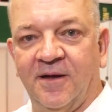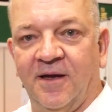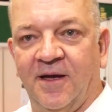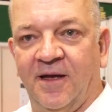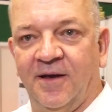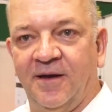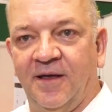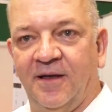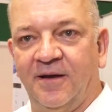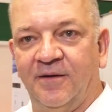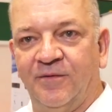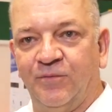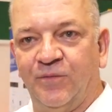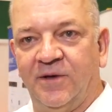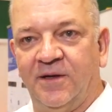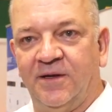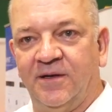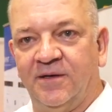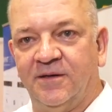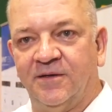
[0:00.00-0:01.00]
And then
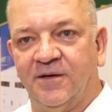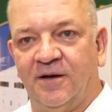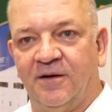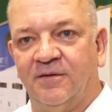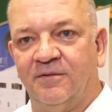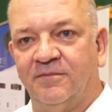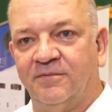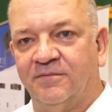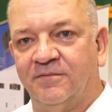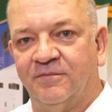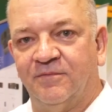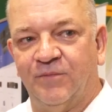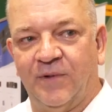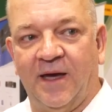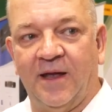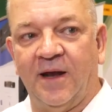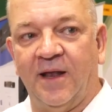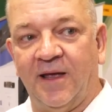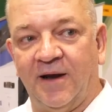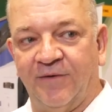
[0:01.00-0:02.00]
we
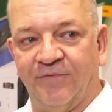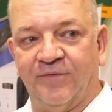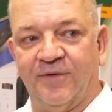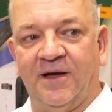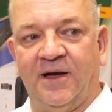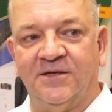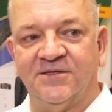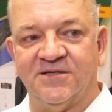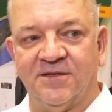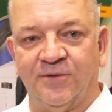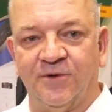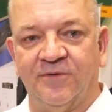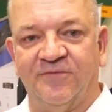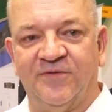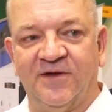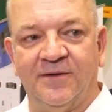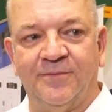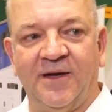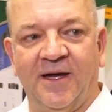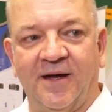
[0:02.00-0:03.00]
had a lot of customer
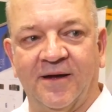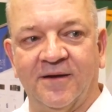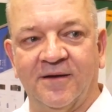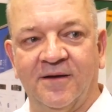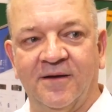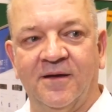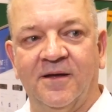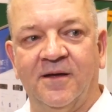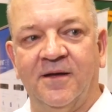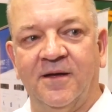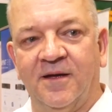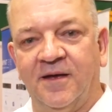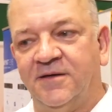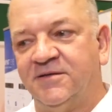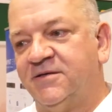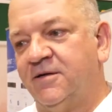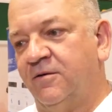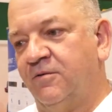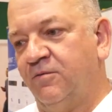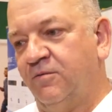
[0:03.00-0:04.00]
feedback. And
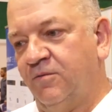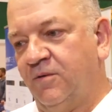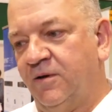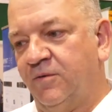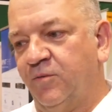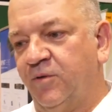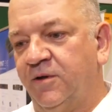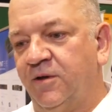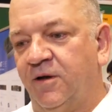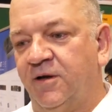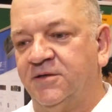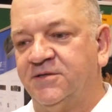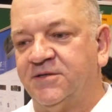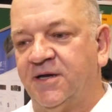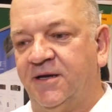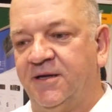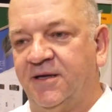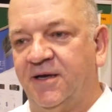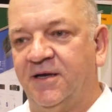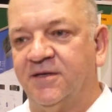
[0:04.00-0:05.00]
so when we launched
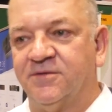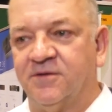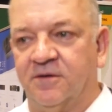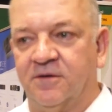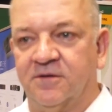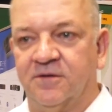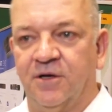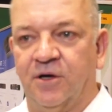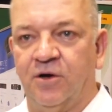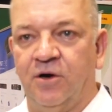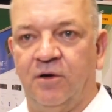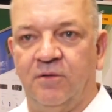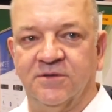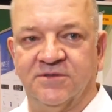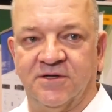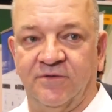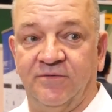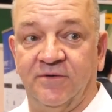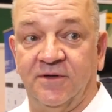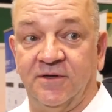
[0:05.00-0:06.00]
IDS, the goal was
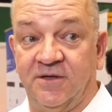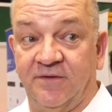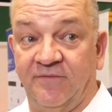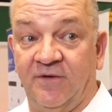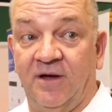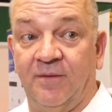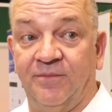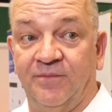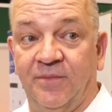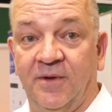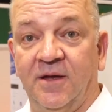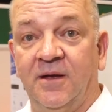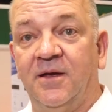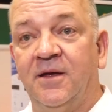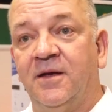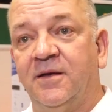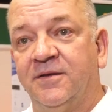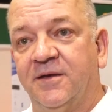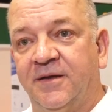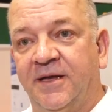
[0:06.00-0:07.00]
to really develop
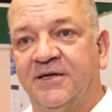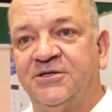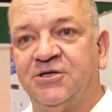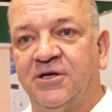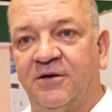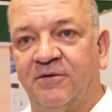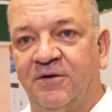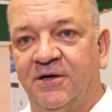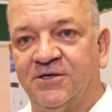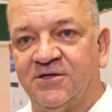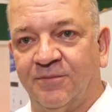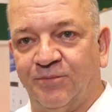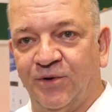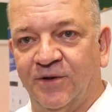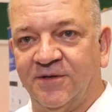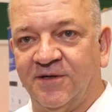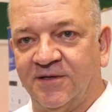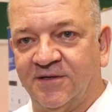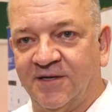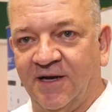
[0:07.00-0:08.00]
the next generation
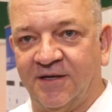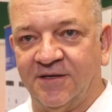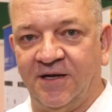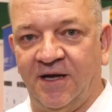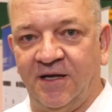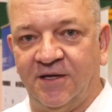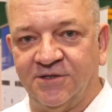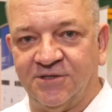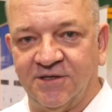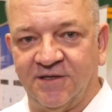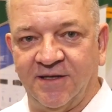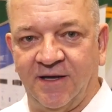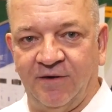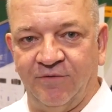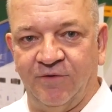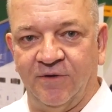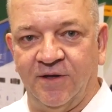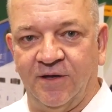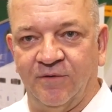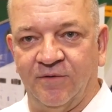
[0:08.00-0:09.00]
printing technology that
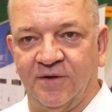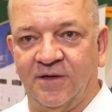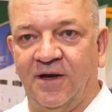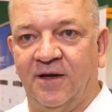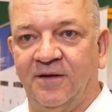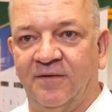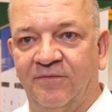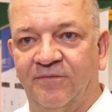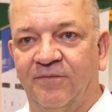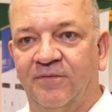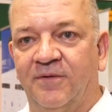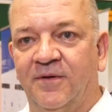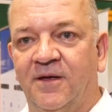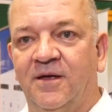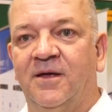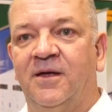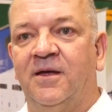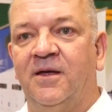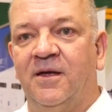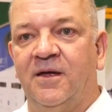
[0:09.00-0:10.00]
really would kind of
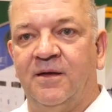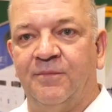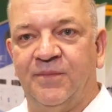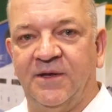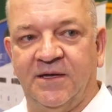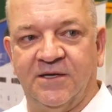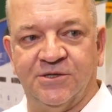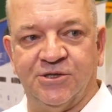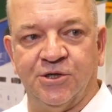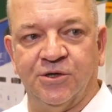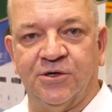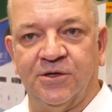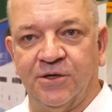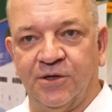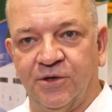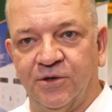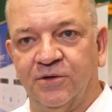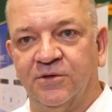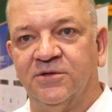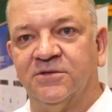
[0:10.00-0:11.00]
be easier to
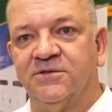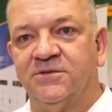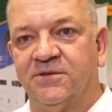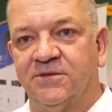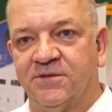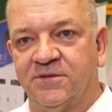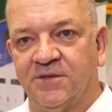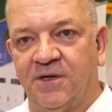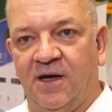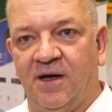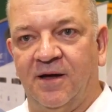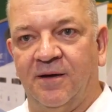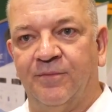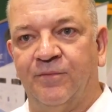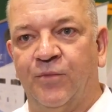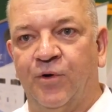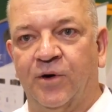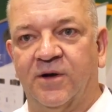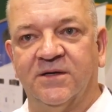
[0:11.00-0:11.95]
use, more